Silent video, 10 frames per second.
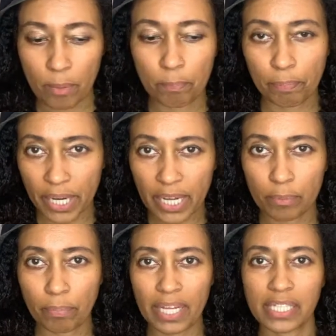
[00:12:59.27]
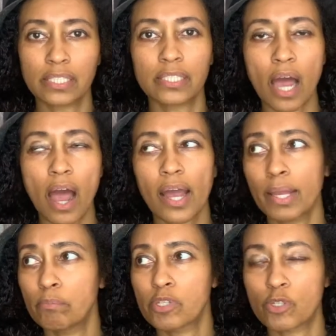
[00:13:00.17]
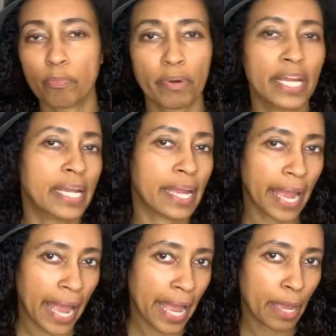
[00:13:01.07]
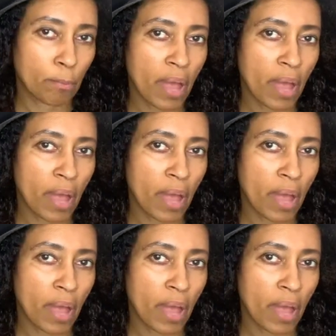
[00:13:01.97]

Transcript: but by the time spring came